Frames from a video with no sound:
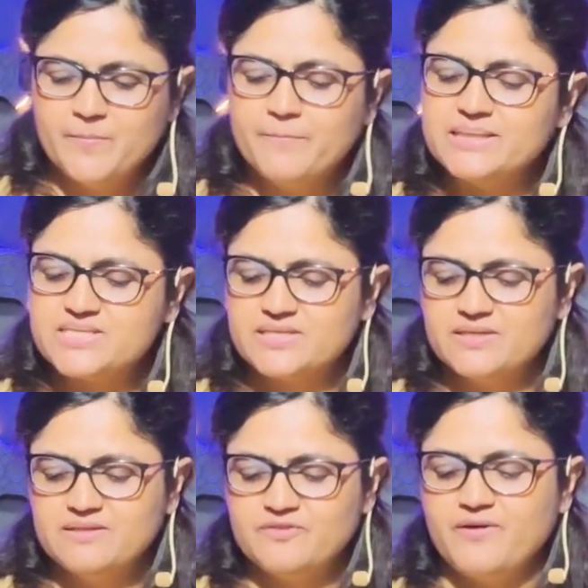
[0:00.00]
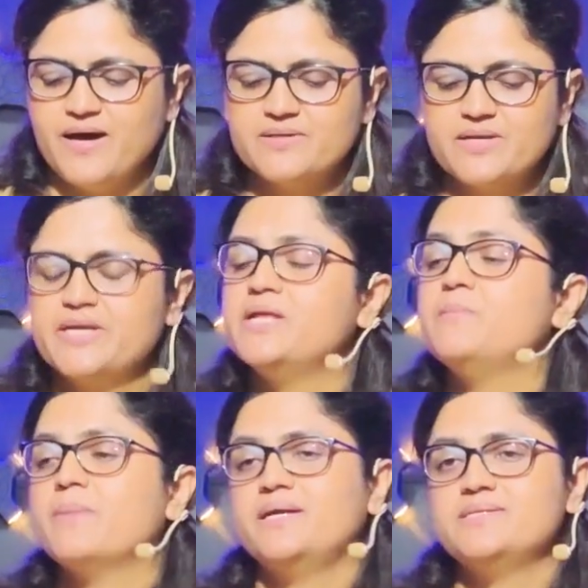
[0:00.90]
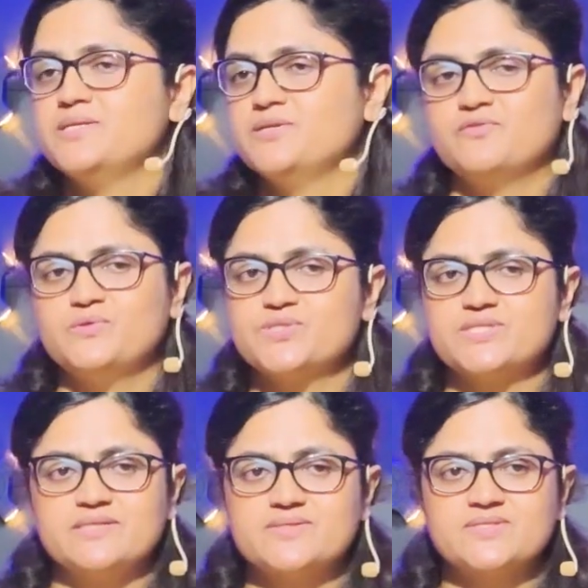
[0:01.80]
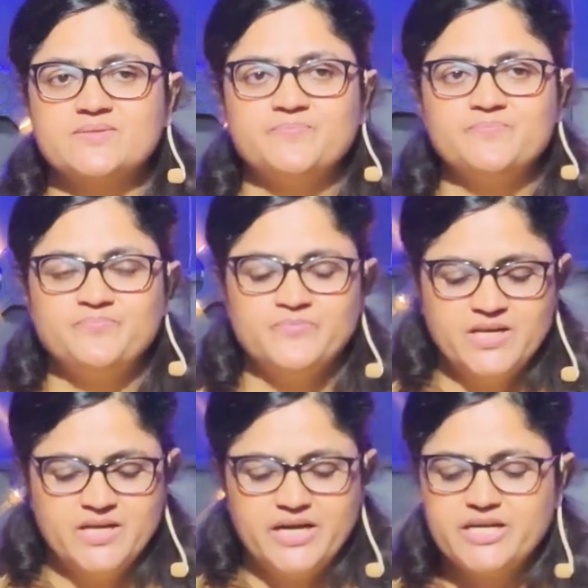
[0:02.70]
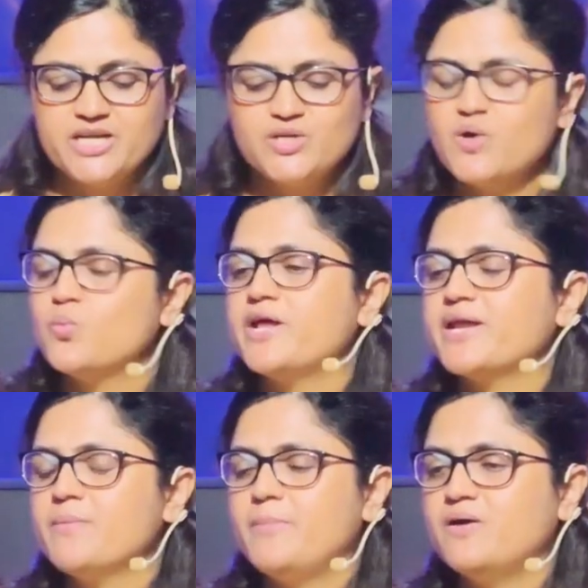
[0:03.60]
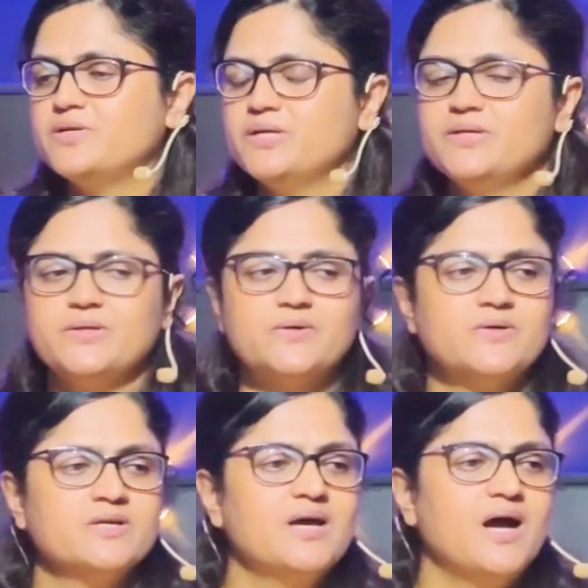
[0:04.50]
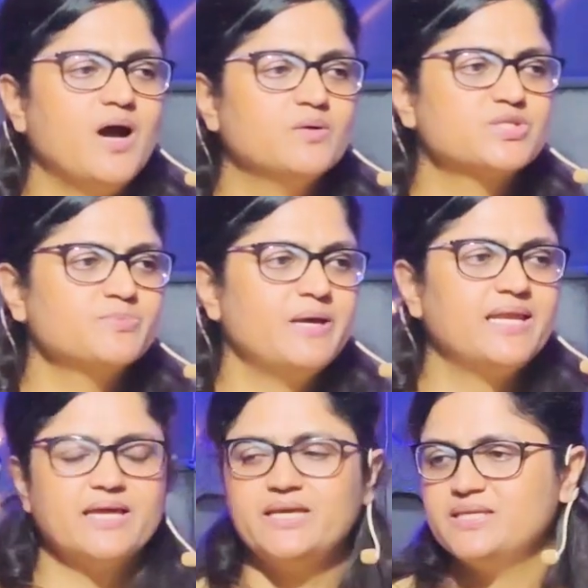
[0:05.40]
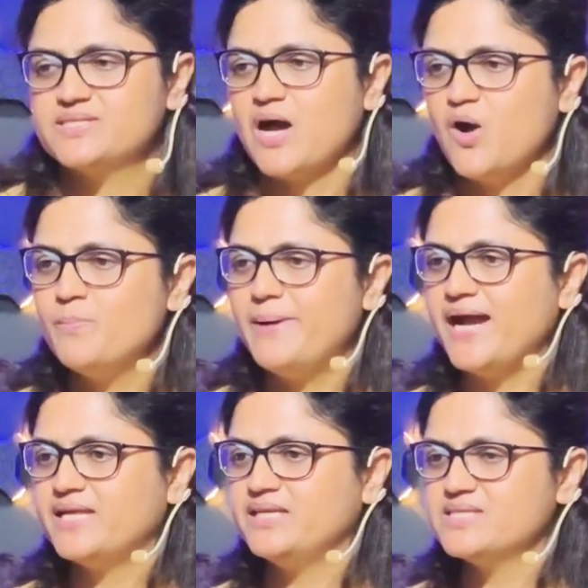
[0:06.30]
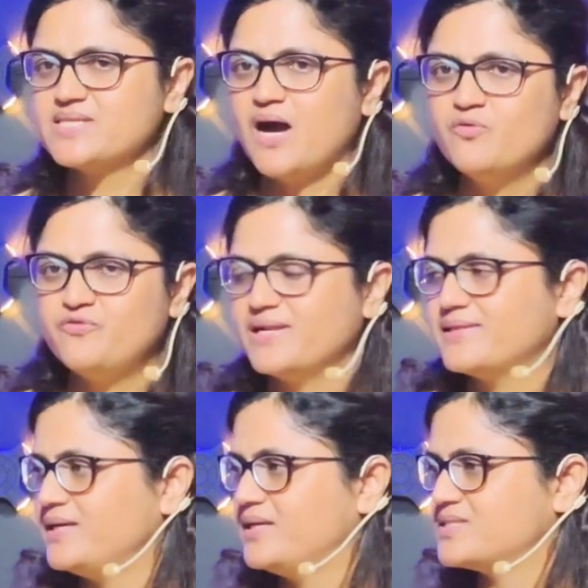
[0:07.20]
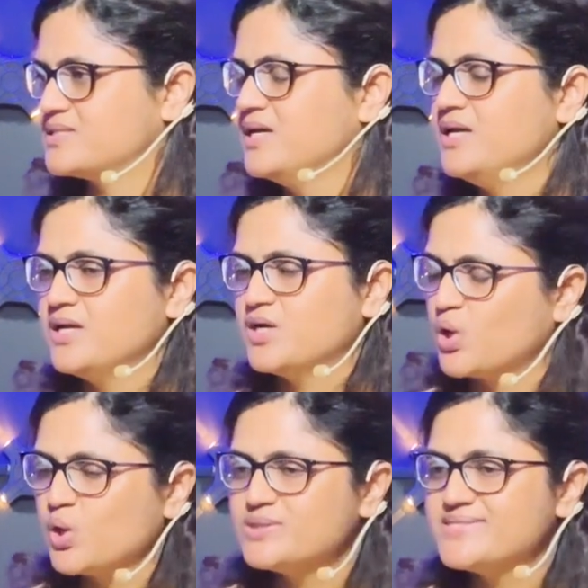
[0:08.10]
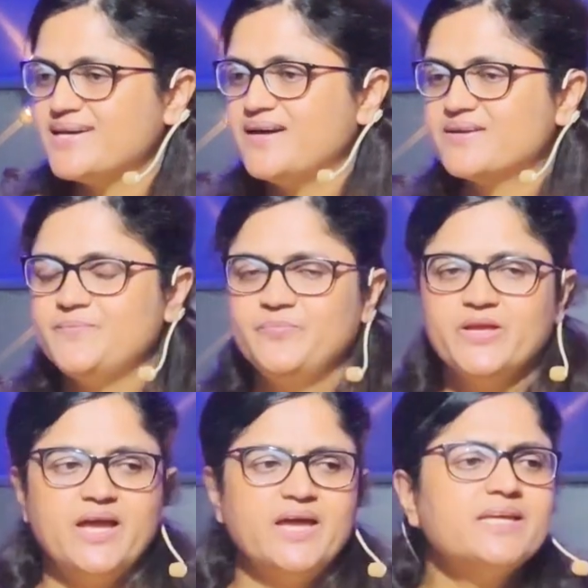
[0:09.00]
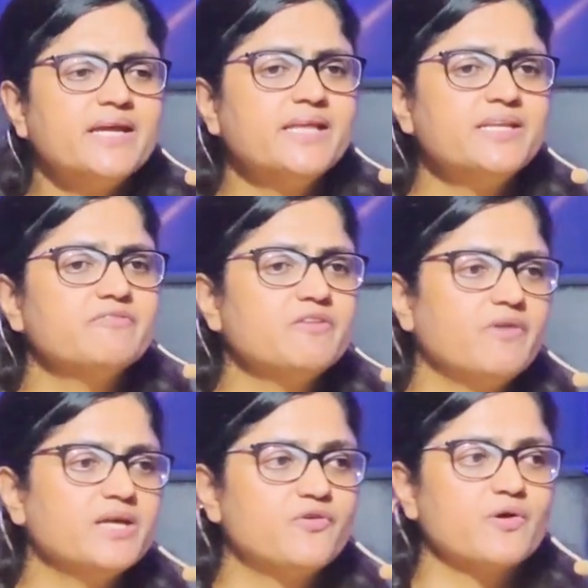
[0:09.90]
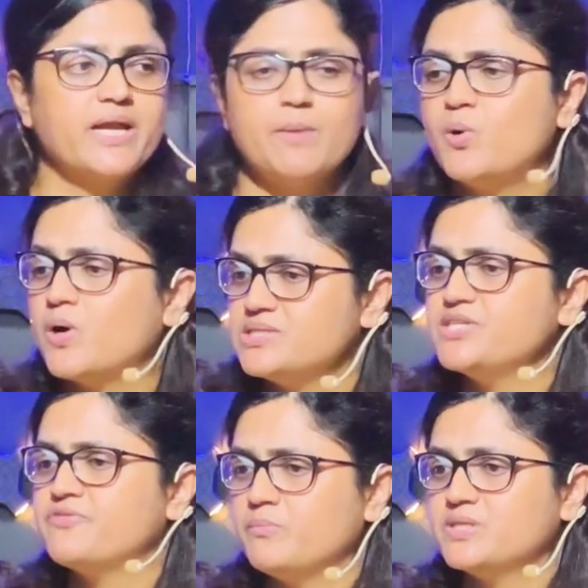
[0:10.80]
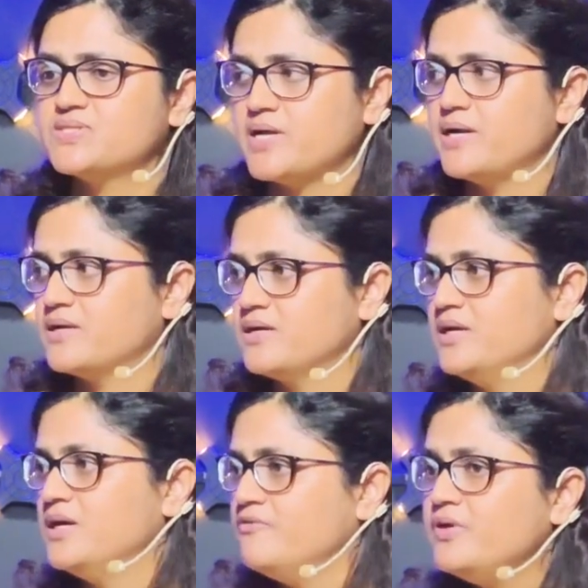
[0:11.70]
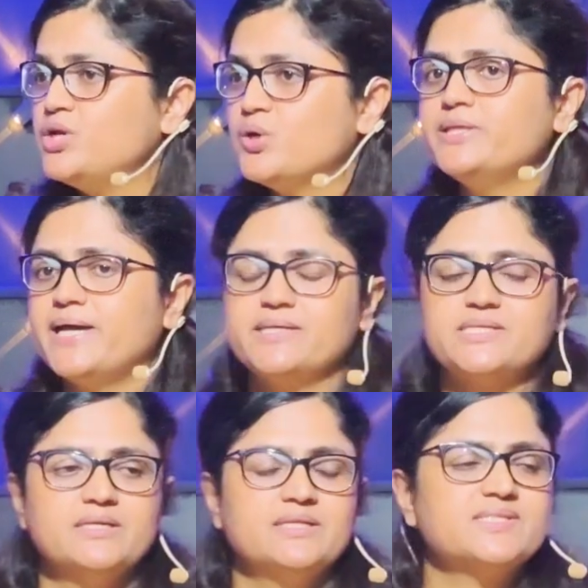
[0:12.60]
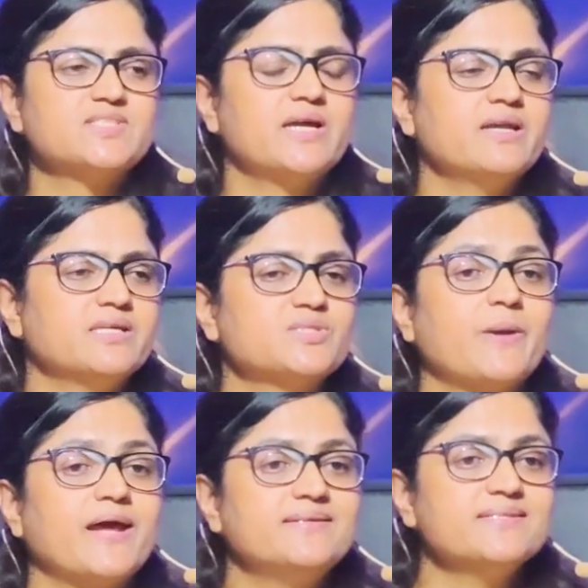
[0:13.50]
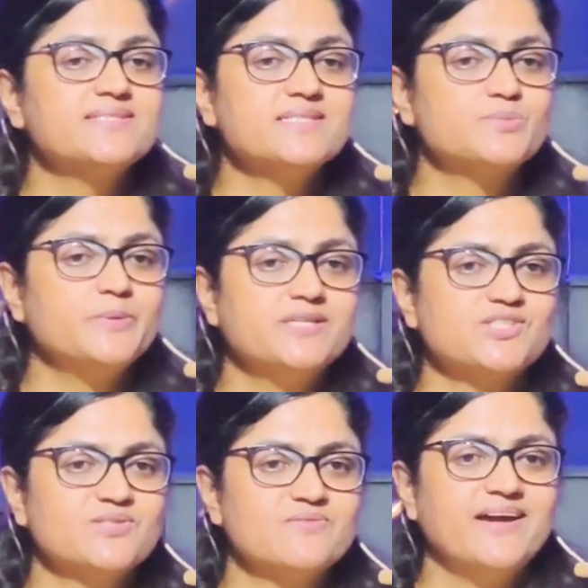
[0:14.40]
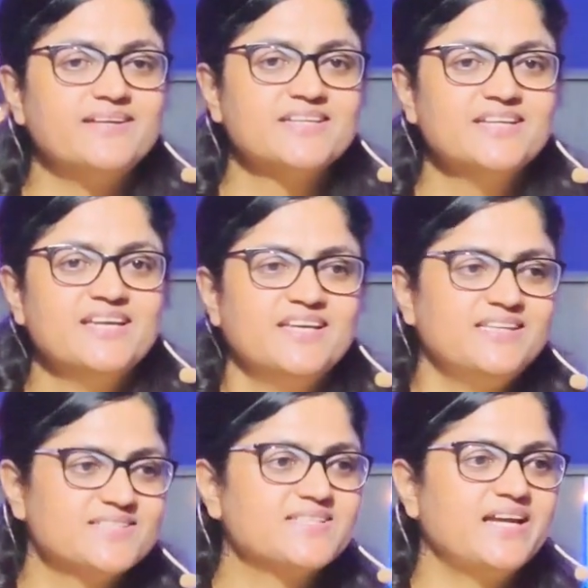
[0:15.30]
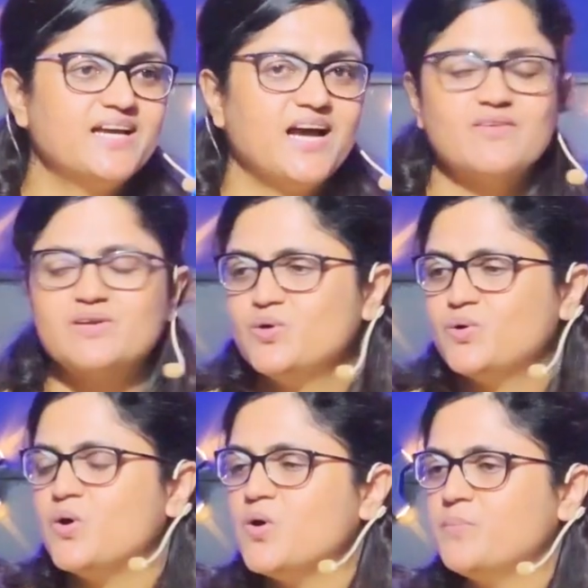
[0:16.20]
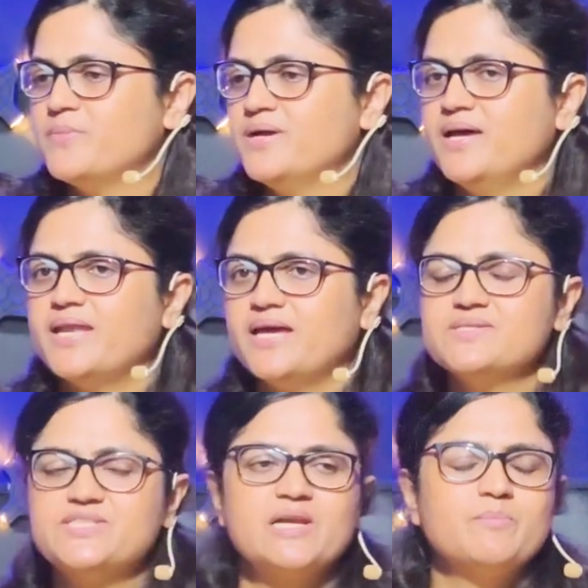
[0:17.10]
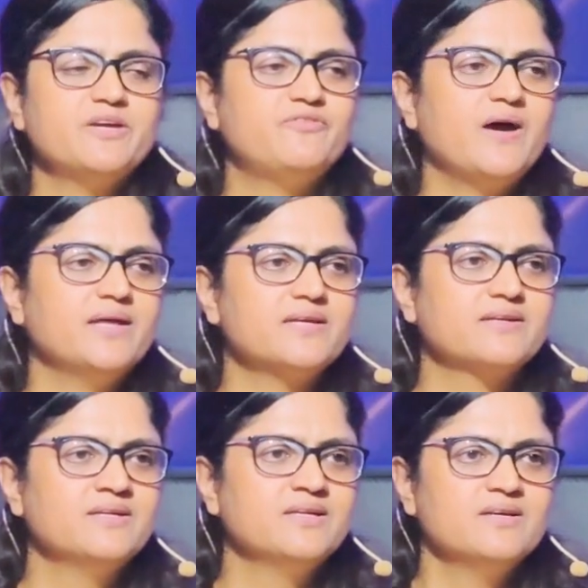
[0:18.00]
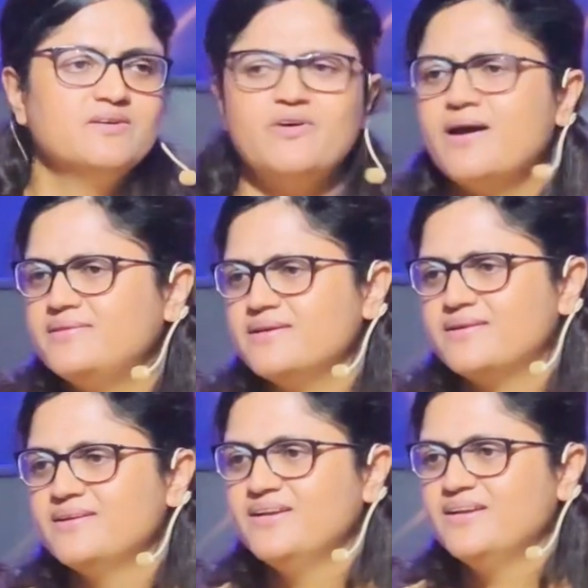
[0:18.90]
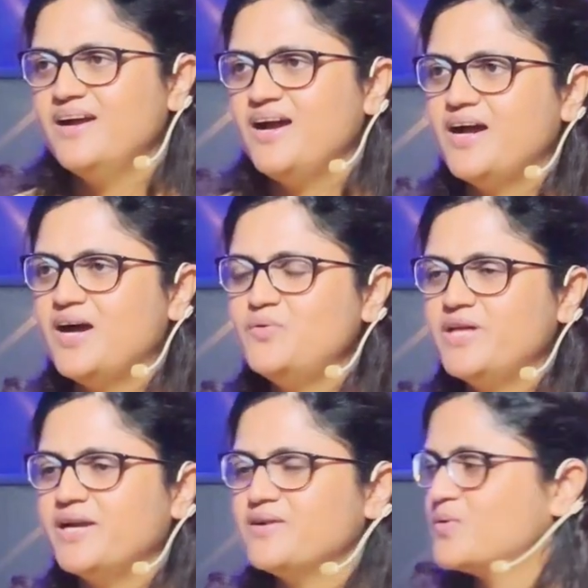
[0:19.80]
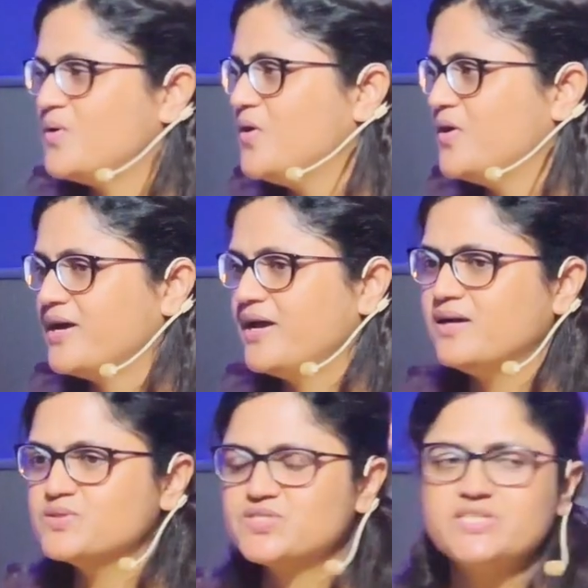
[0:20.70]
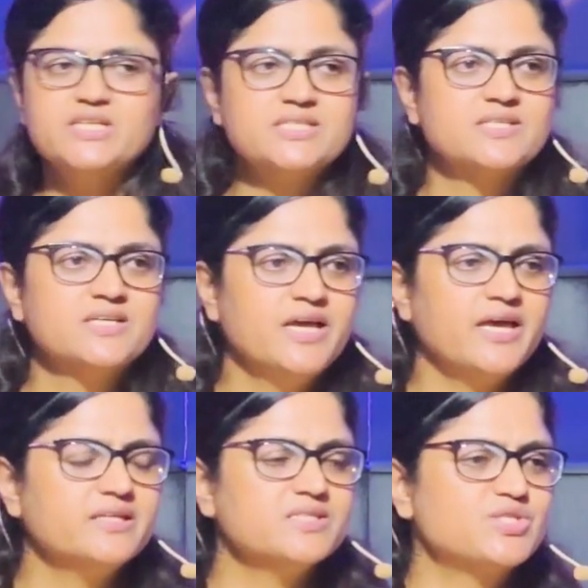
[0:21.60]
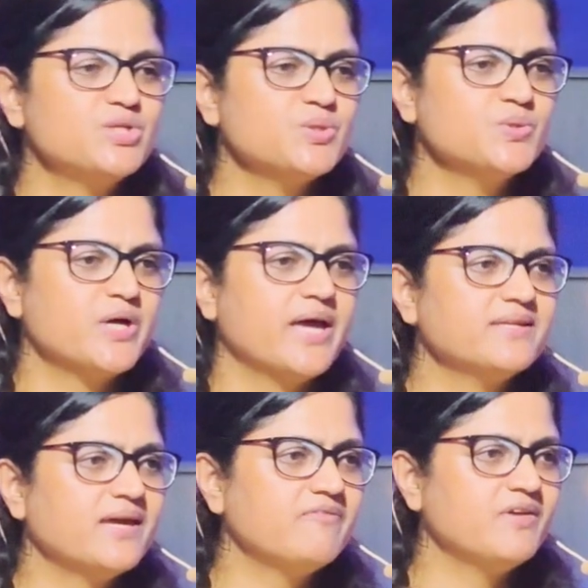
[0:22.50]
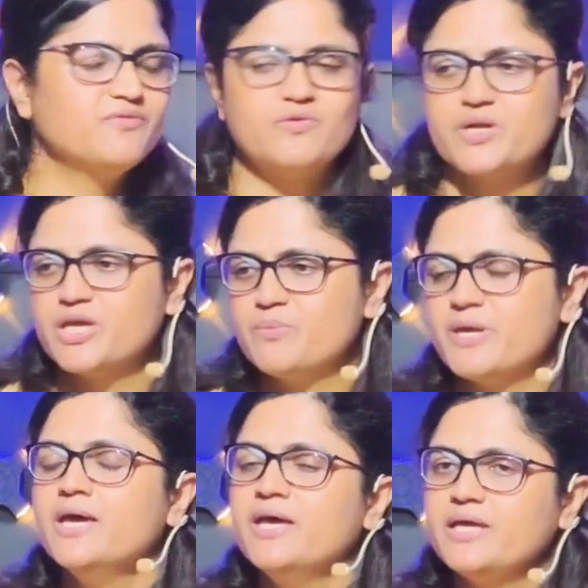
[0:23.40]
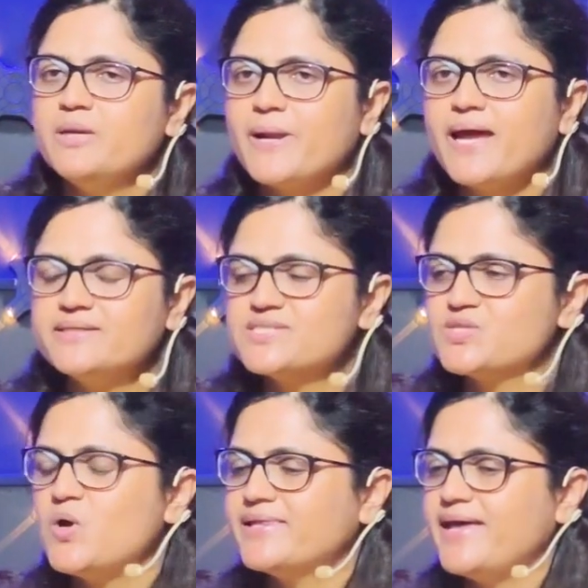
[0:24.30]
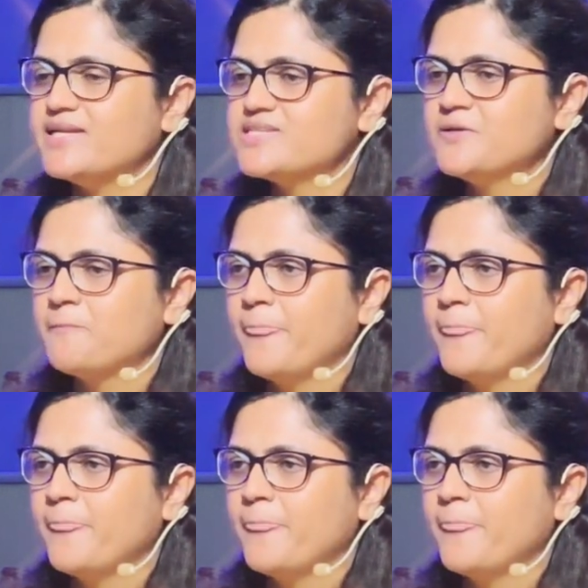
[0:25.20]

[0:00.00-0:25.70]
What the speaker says: But the father didn't mind any of those things. He did not worry about, you know, how smelly he is, how bad he is, how filthy his clothes are. And he didn't even wait for an apology from the son. We know that the son has practiced this speech, right? He said, I'll go home and I will tell my father, Father, I have done wrong. I have sinned against you and heaven. Forgive me. He practiced all that.